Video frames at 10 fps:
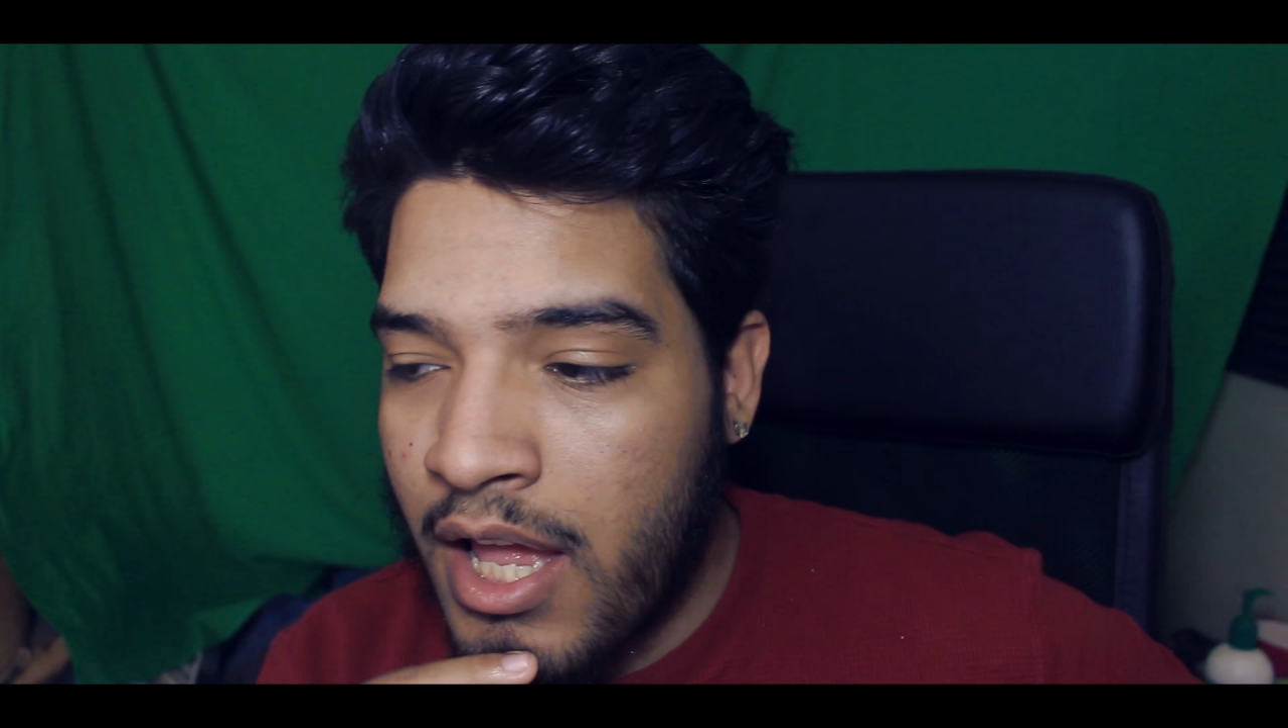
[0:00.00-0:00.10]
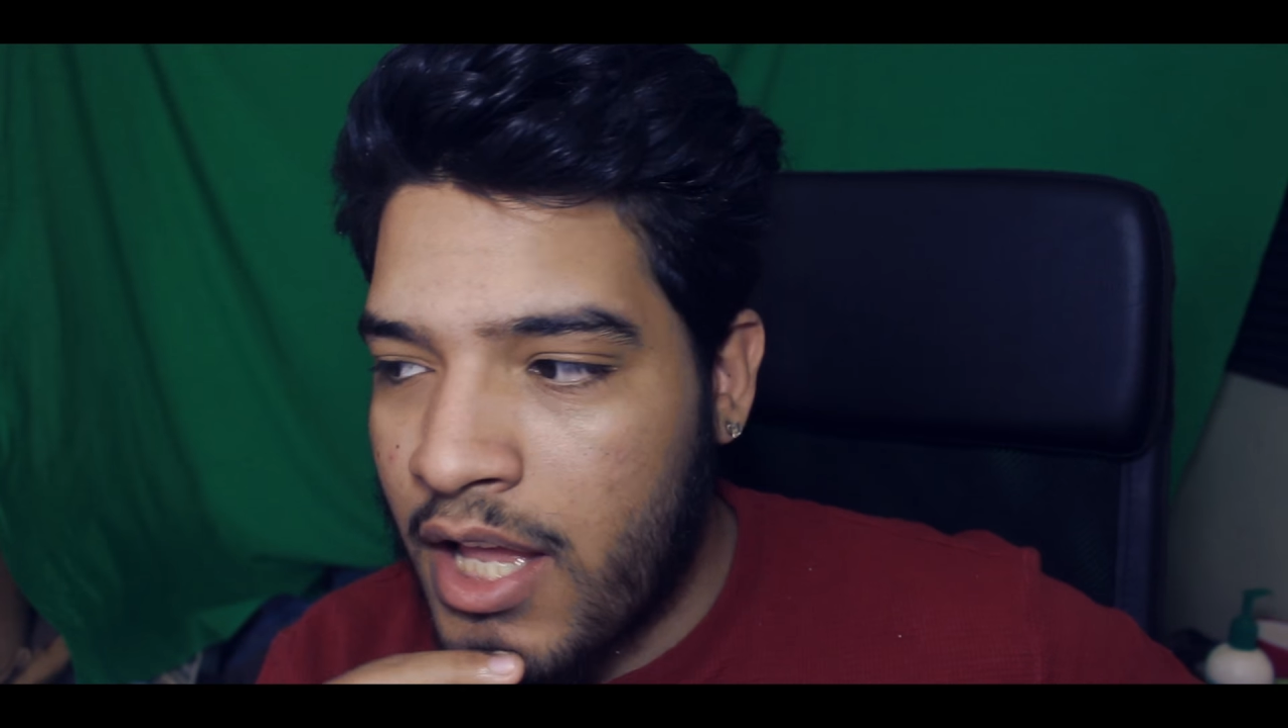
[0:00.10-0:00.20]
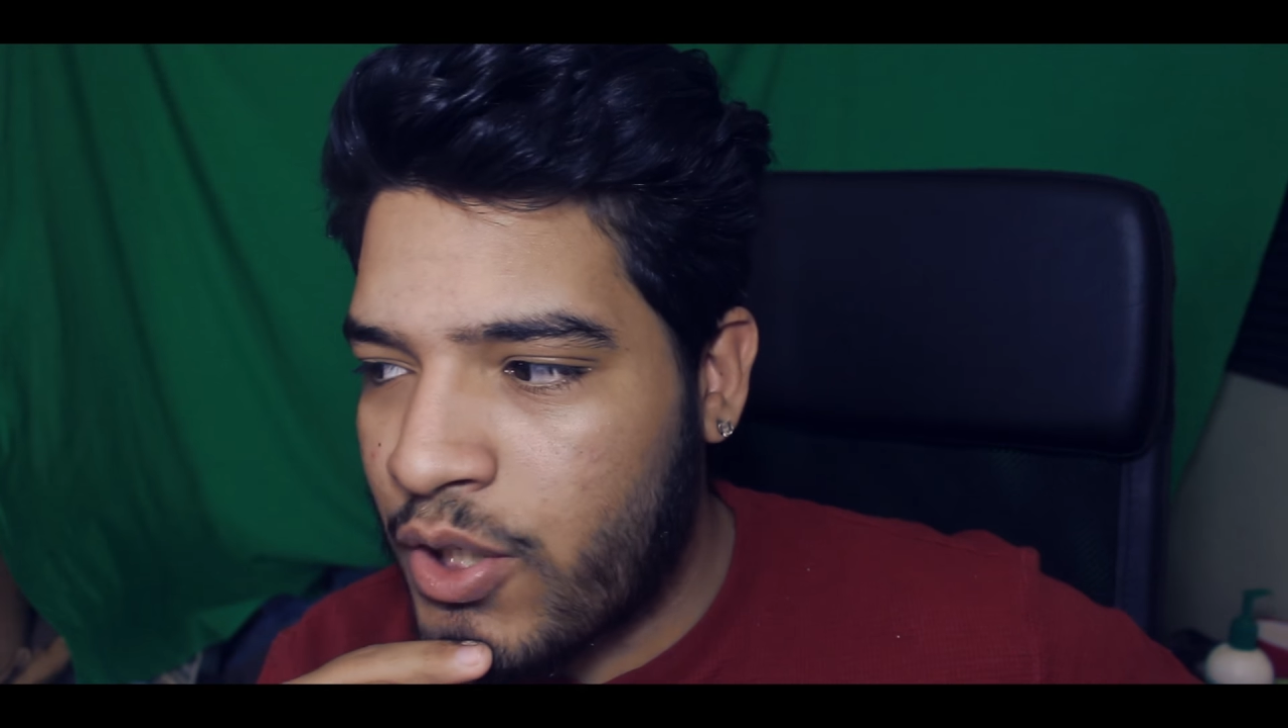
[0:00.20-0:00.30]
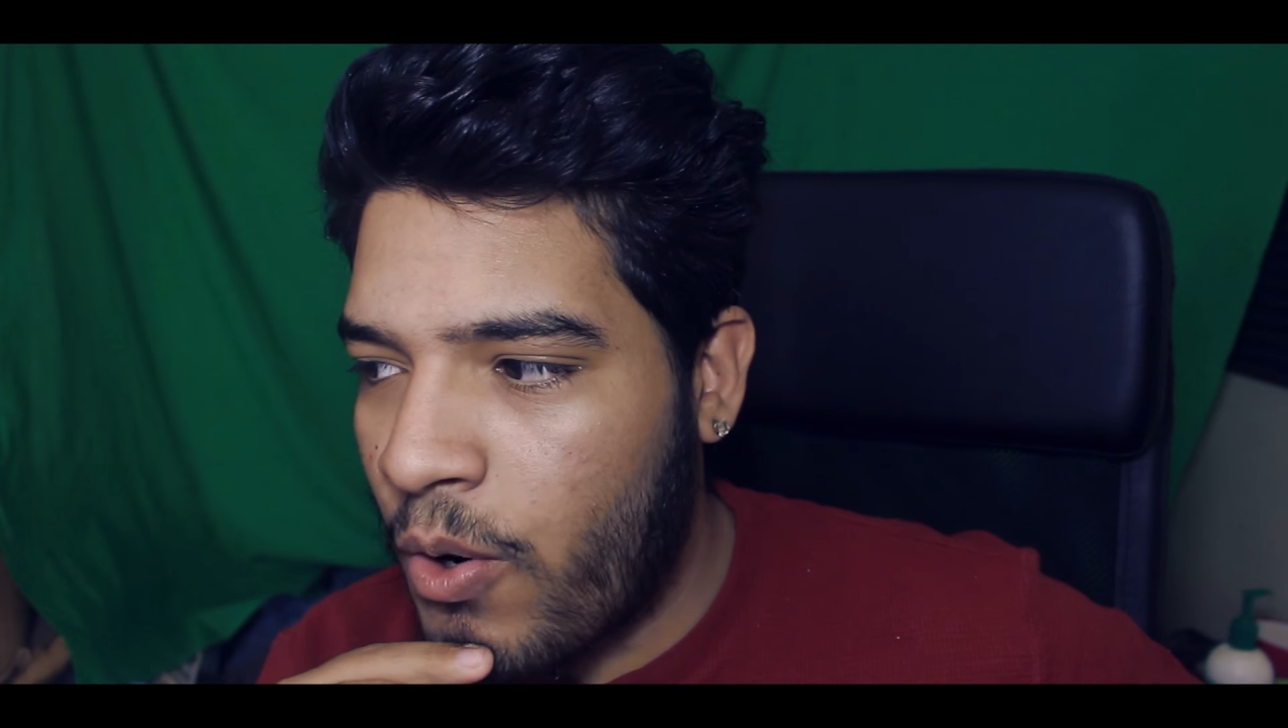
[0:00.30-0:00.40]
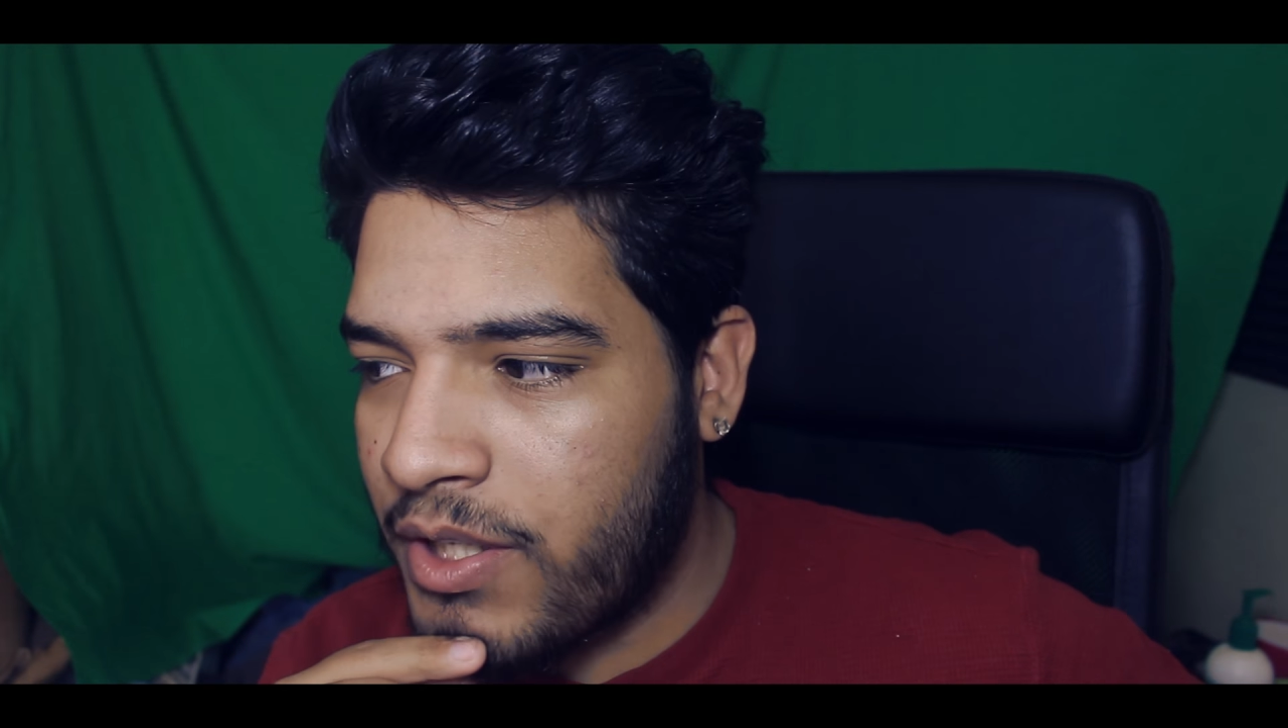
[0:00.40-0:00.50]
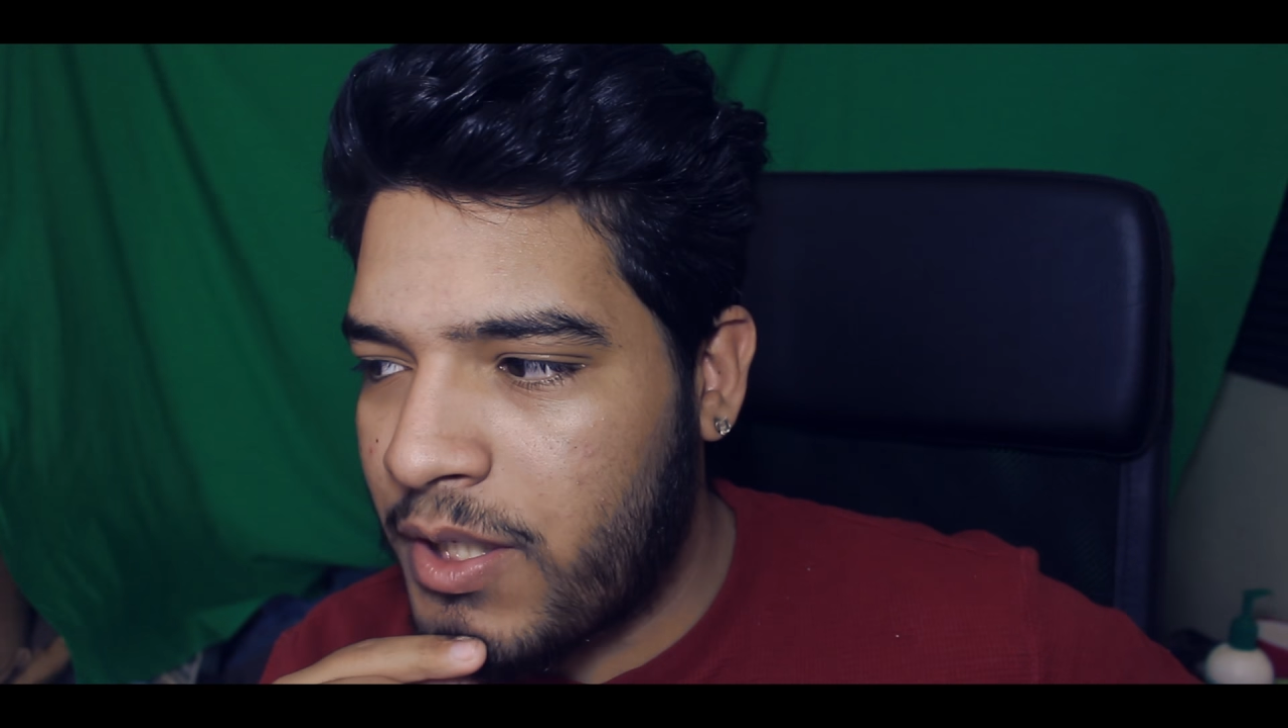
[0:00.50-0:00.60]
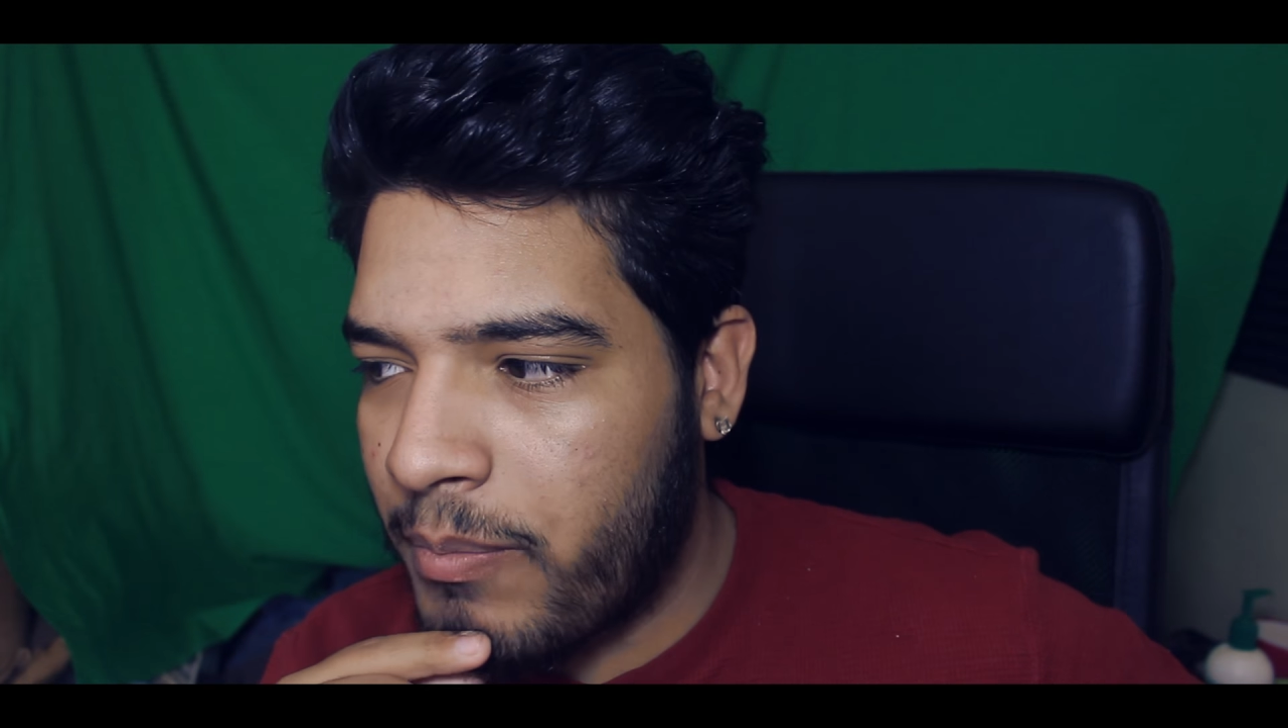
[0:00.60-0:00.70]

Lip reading: is going to